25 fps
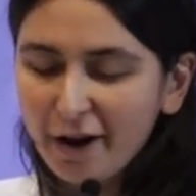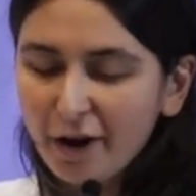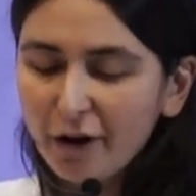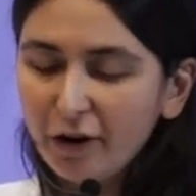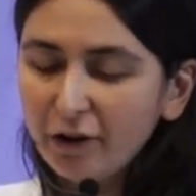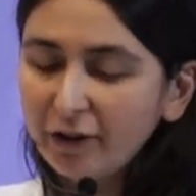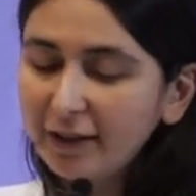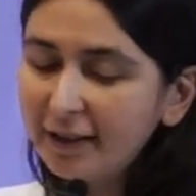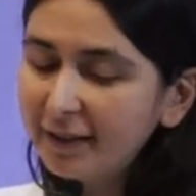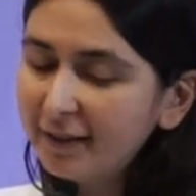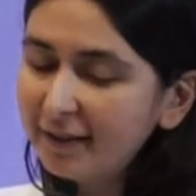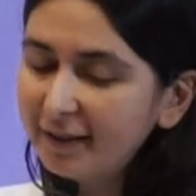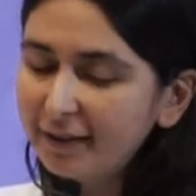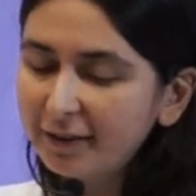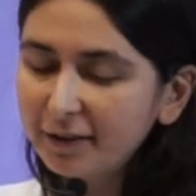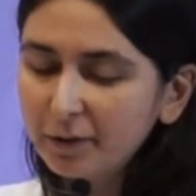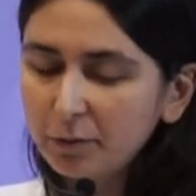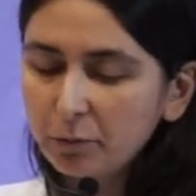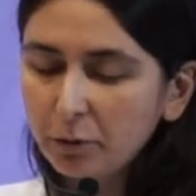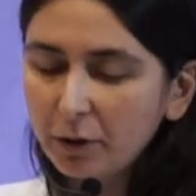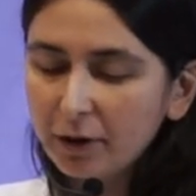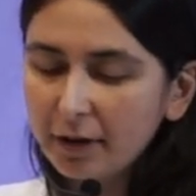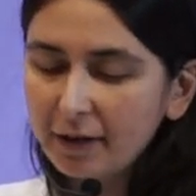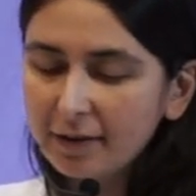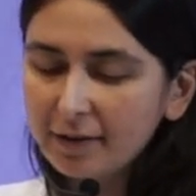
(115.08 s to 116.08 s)
All I
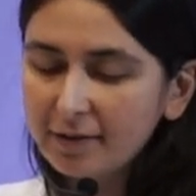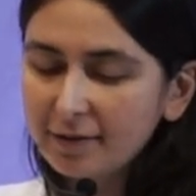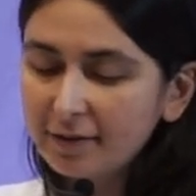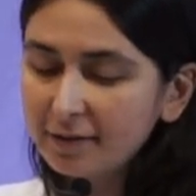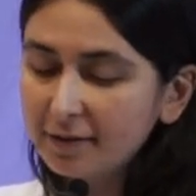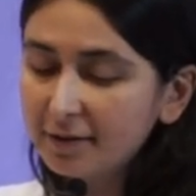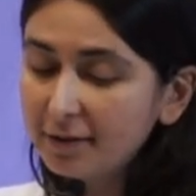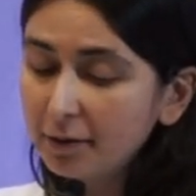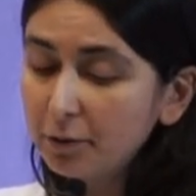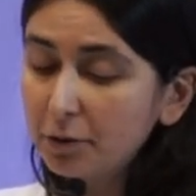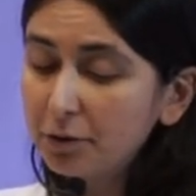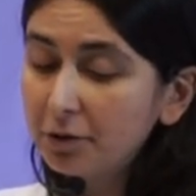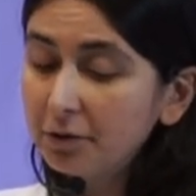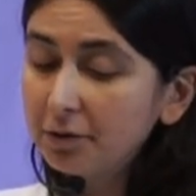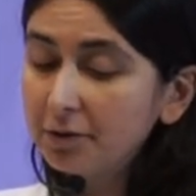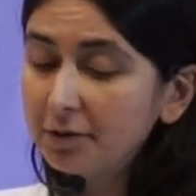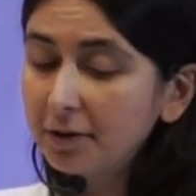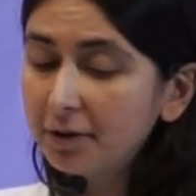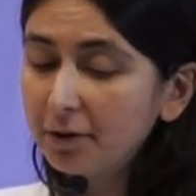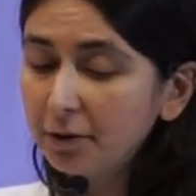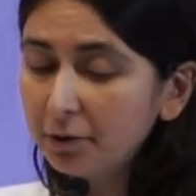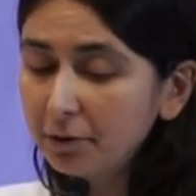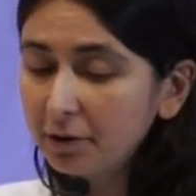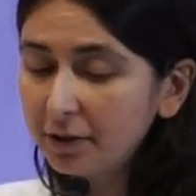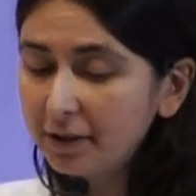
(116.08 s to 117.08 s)
needed was a social
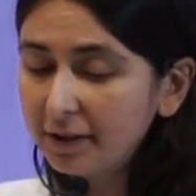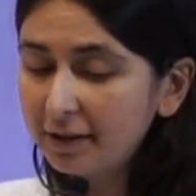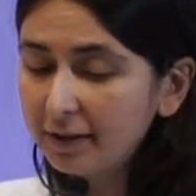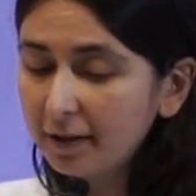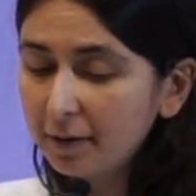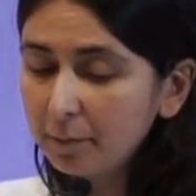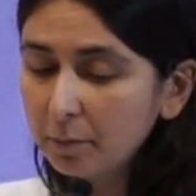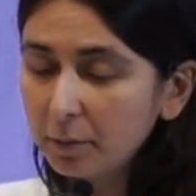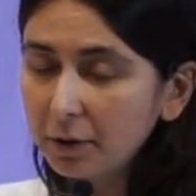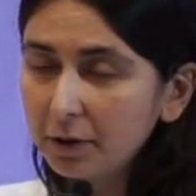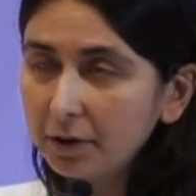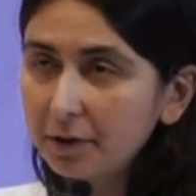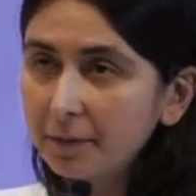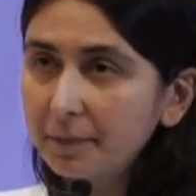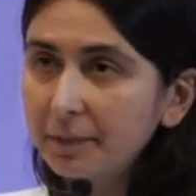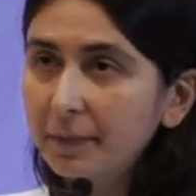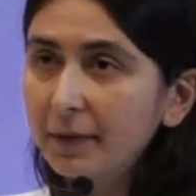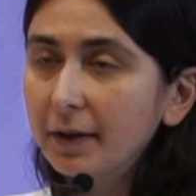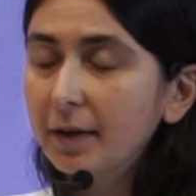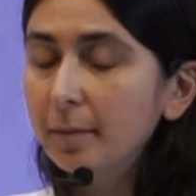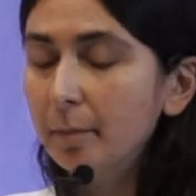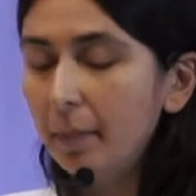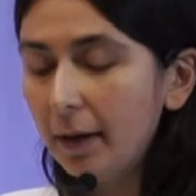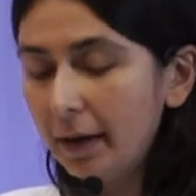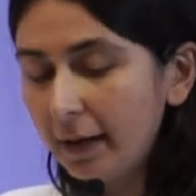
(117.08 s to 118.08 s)
security number,
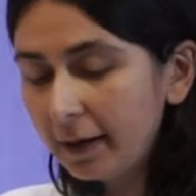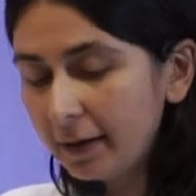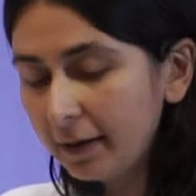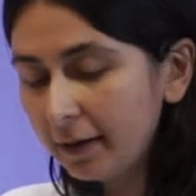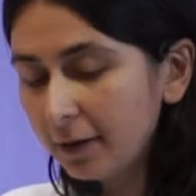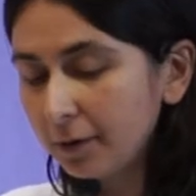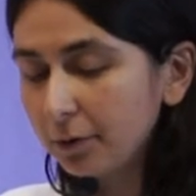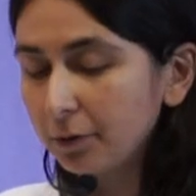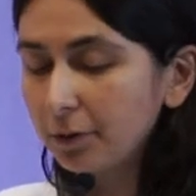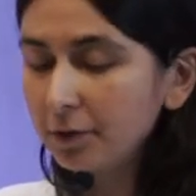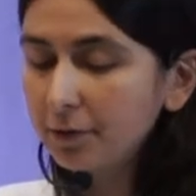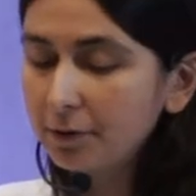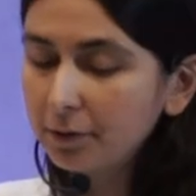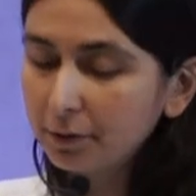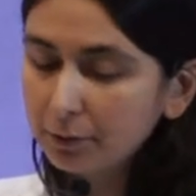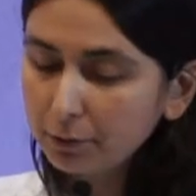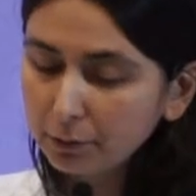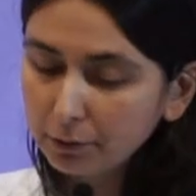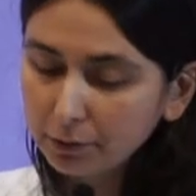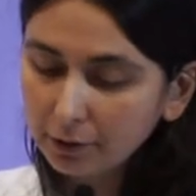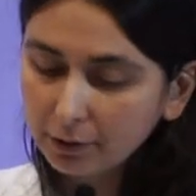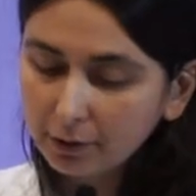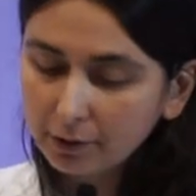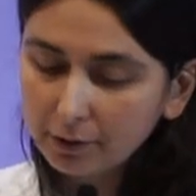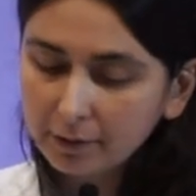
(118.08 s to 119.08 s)
a bike or a
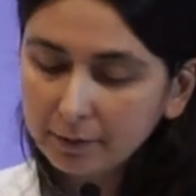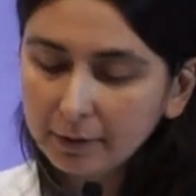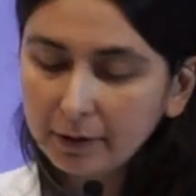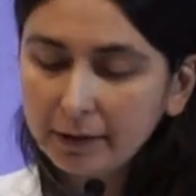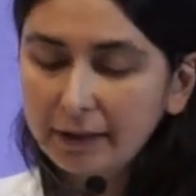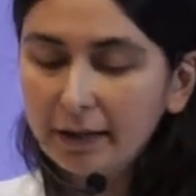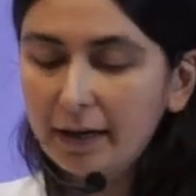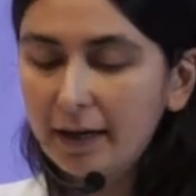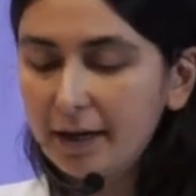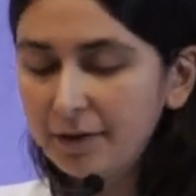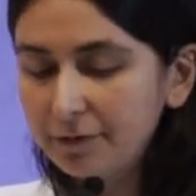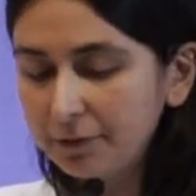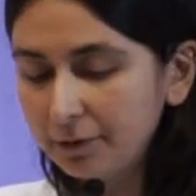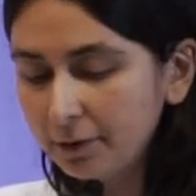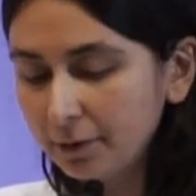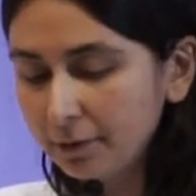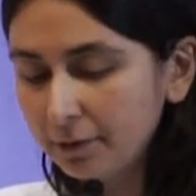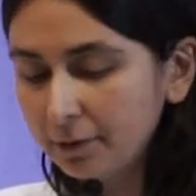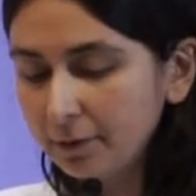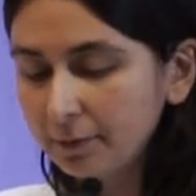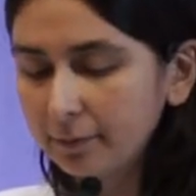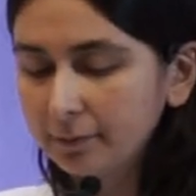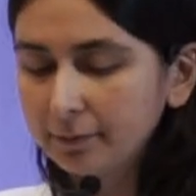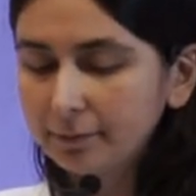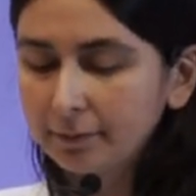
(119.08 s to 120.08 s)
scooter, an
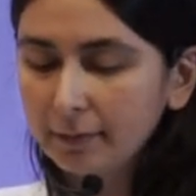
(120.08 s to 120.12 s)
iPhone,